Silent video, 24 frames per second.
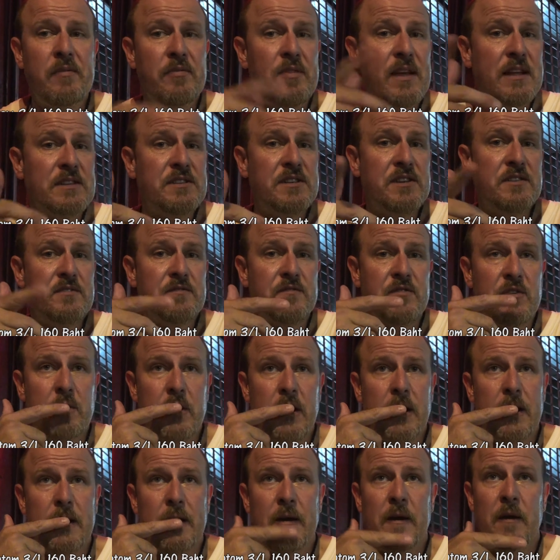That's it
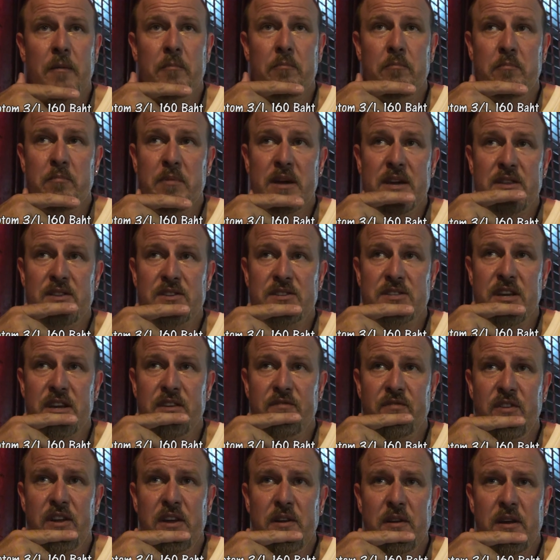for me this
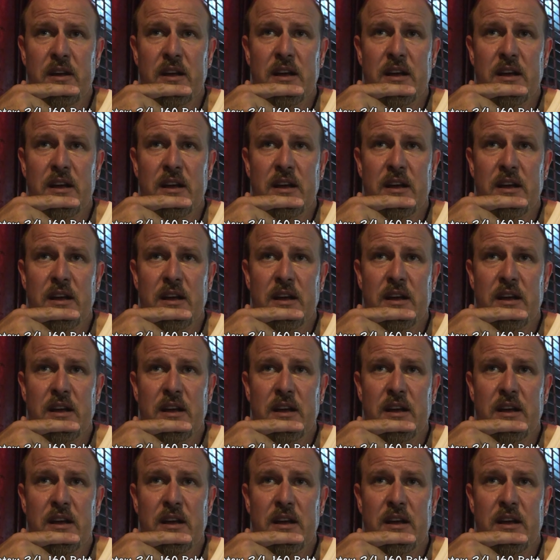evening.